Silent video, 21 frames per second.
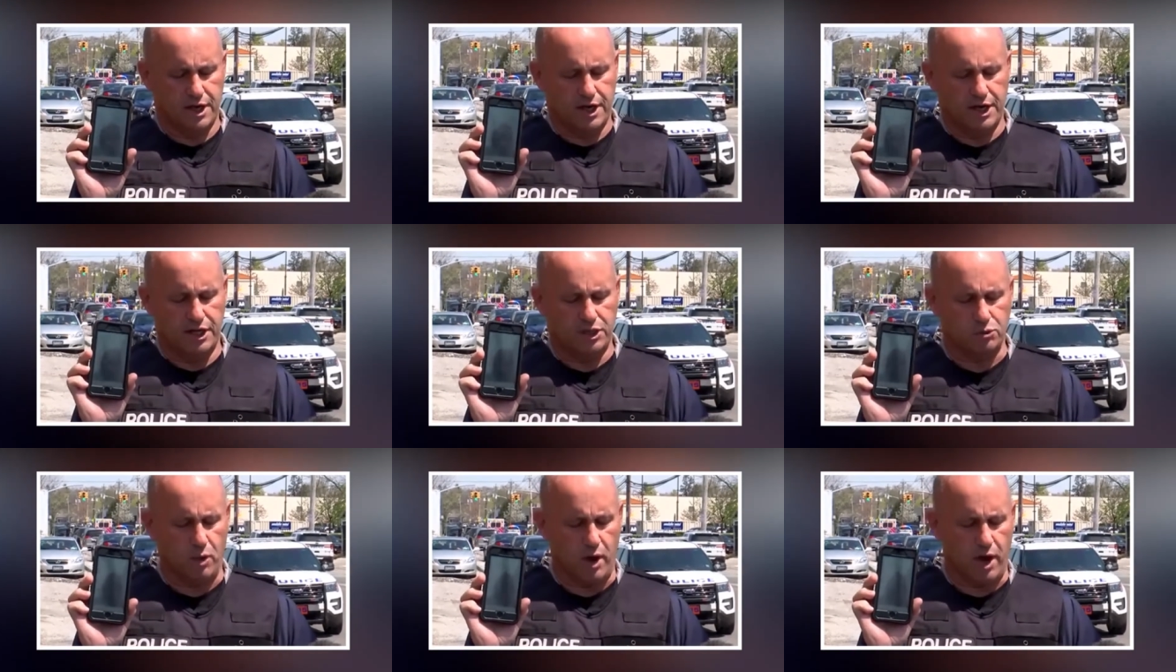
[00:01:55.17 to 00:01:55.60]

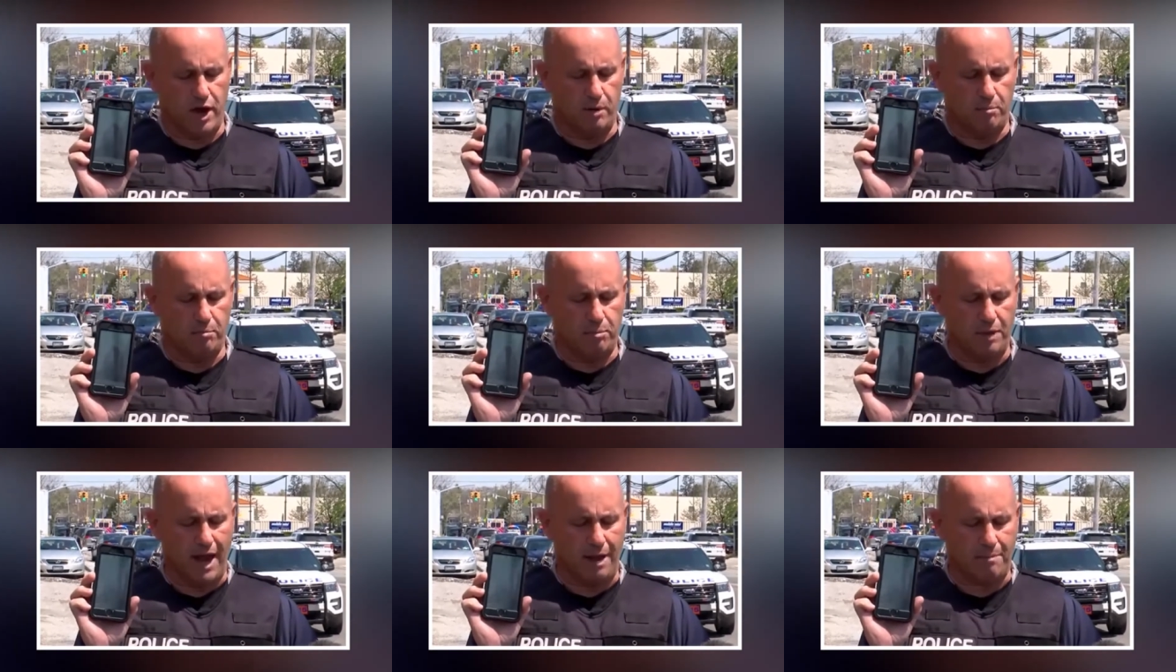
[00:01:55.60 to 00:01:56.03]
He's wearing
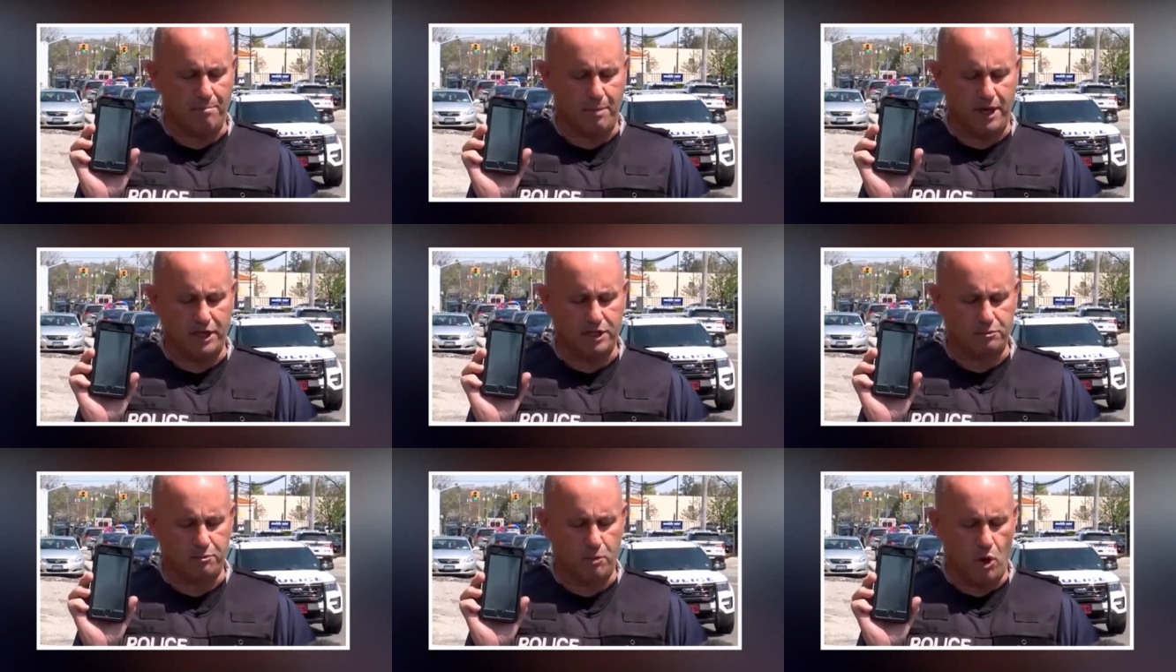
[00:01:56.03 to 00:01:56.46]
a black
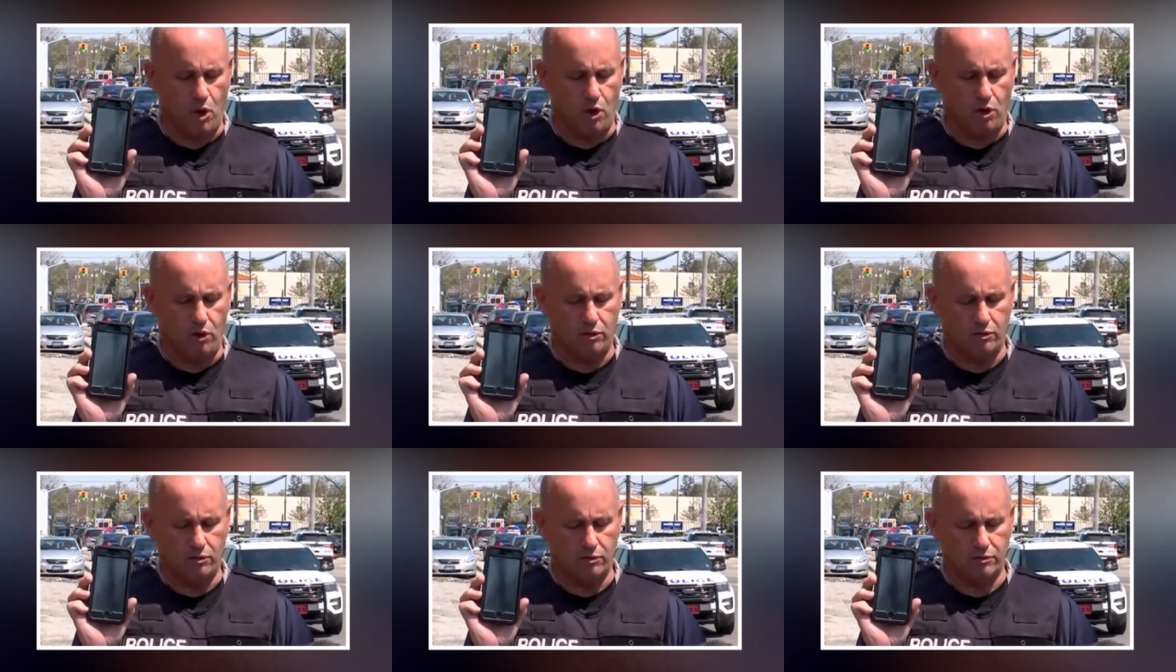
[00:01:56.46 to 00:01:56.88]

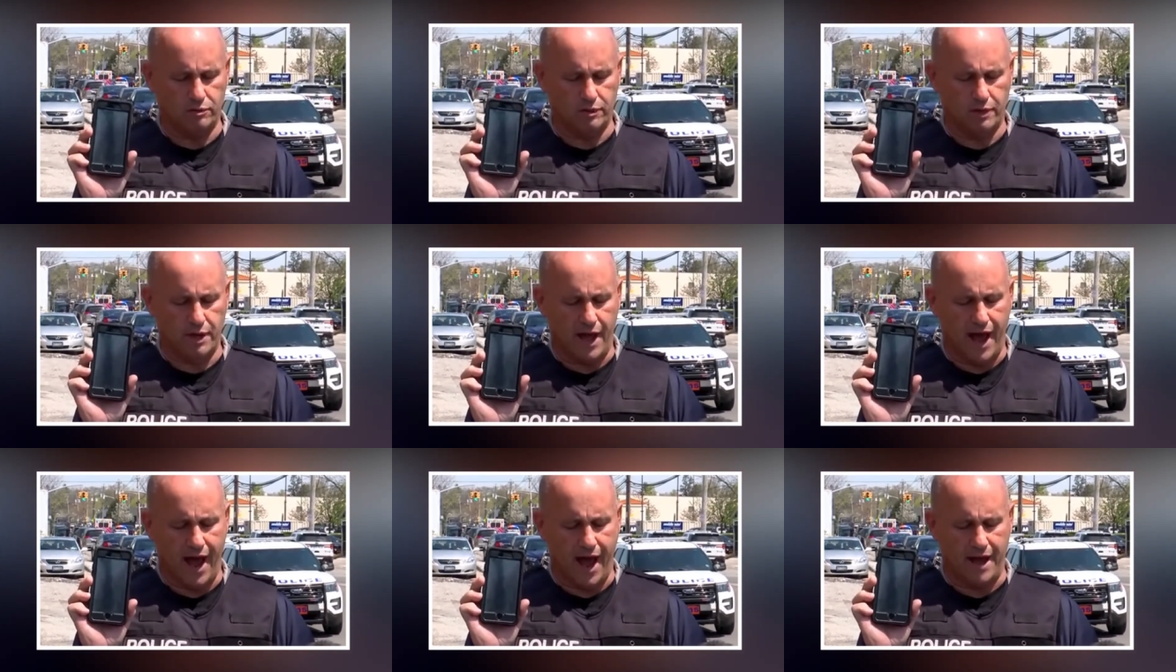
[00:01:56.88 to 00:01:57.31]
baseball
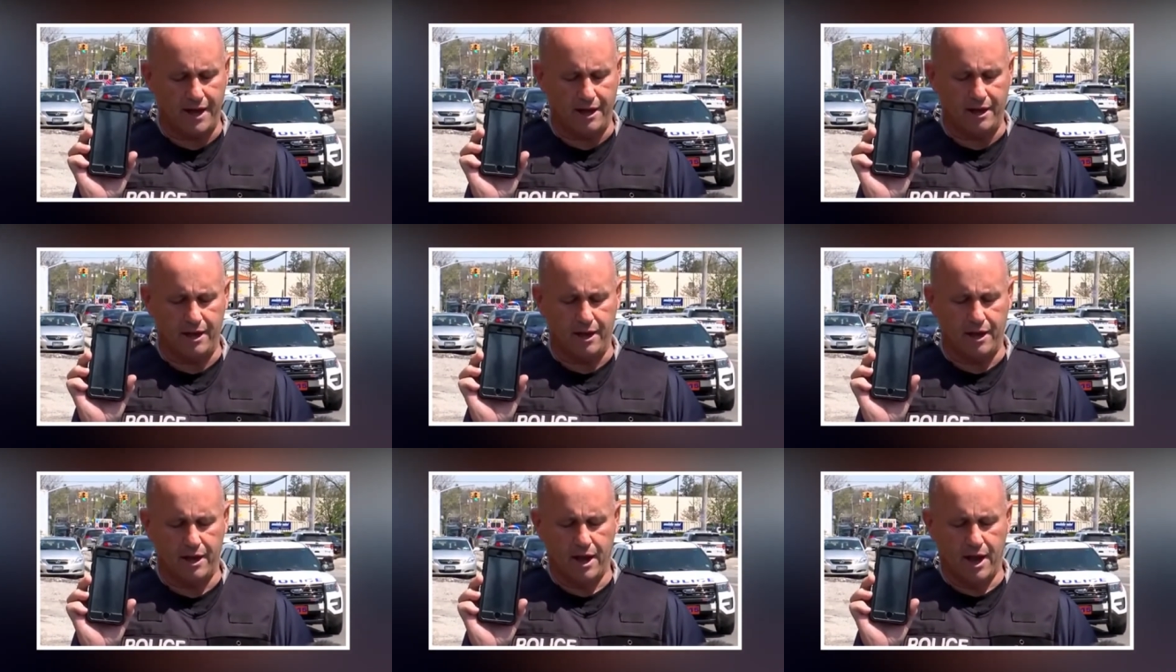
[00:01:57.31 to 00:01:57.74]
hat,
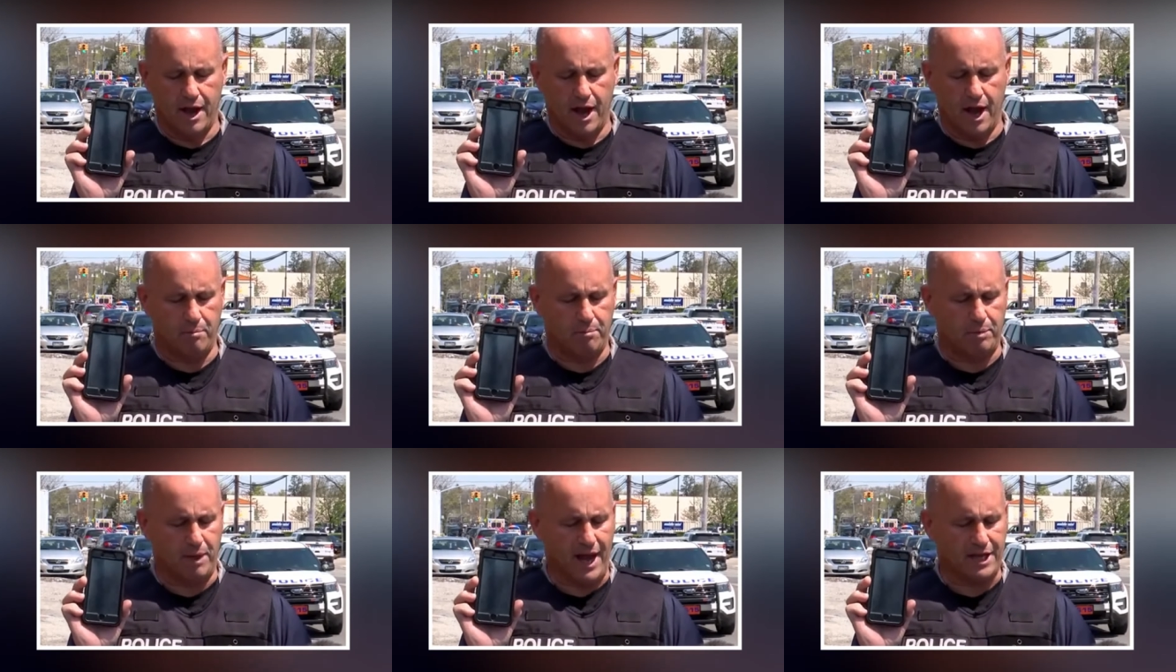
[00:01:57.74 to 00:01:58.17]

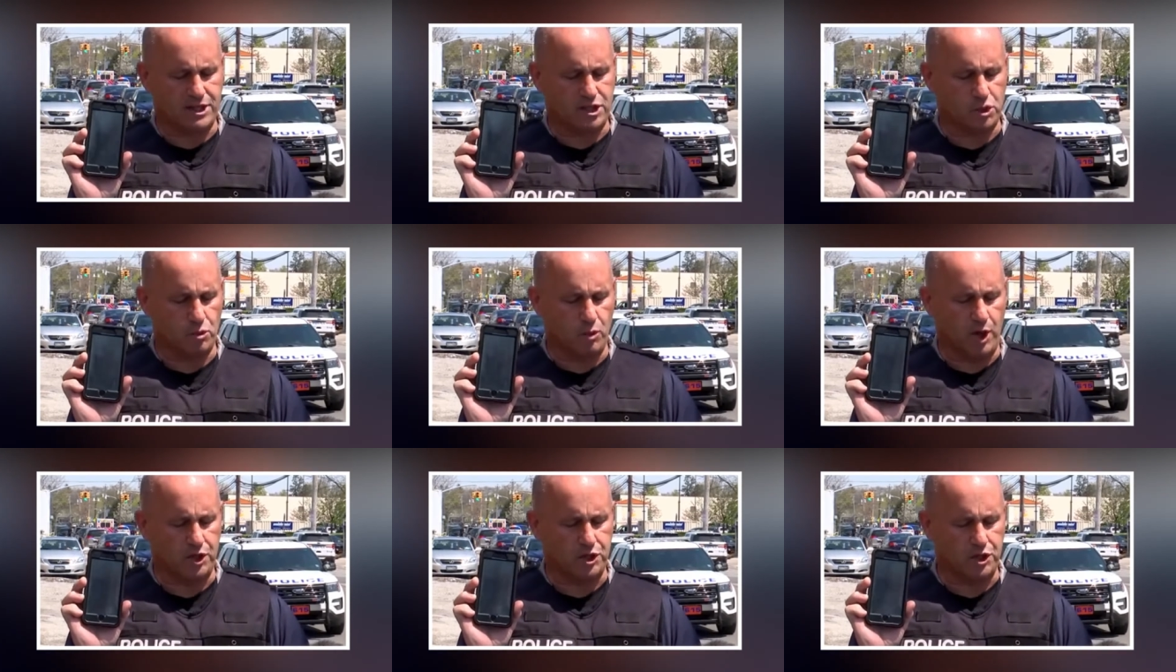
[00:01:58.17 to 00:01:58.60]
a black
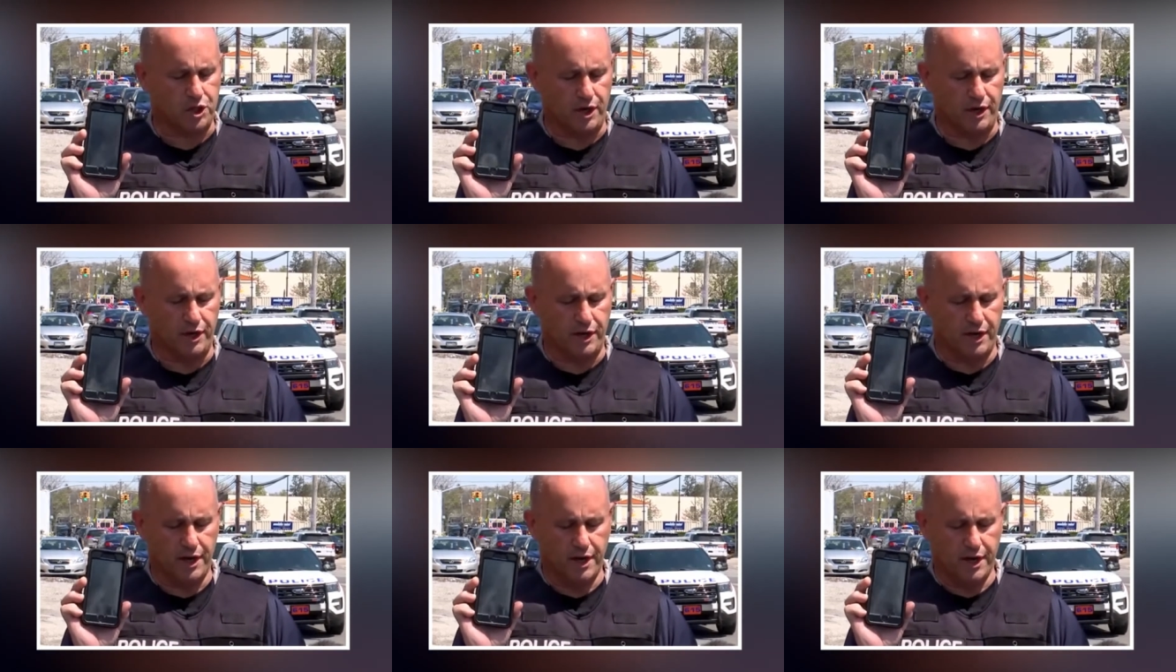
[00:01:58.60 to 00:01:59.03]
sweatshirt,